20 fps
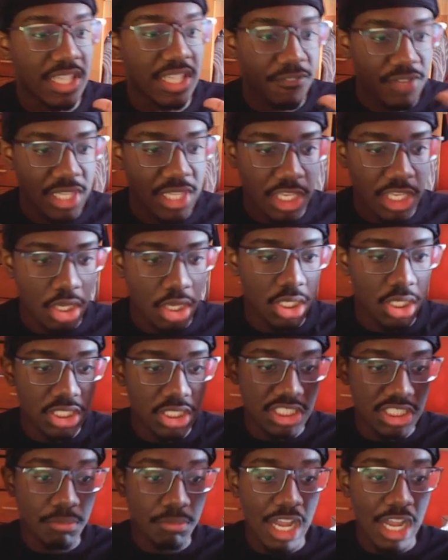feel like y'all need to
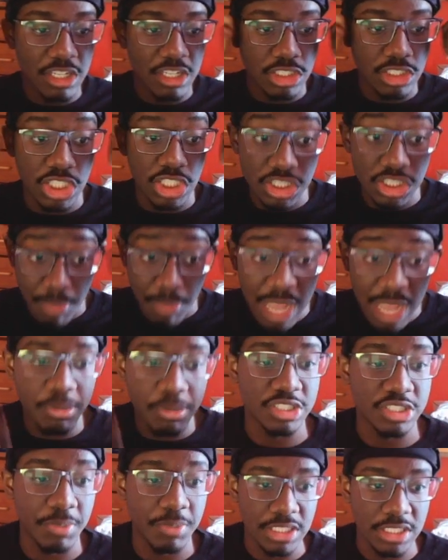see my
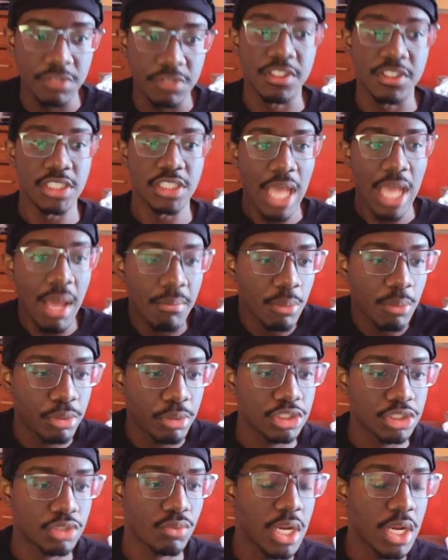perspective, because I'm the
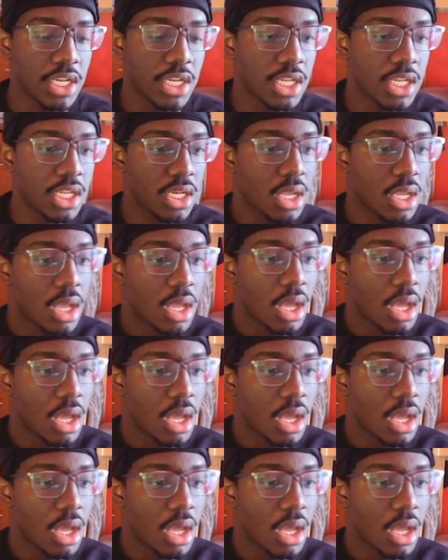person rating it.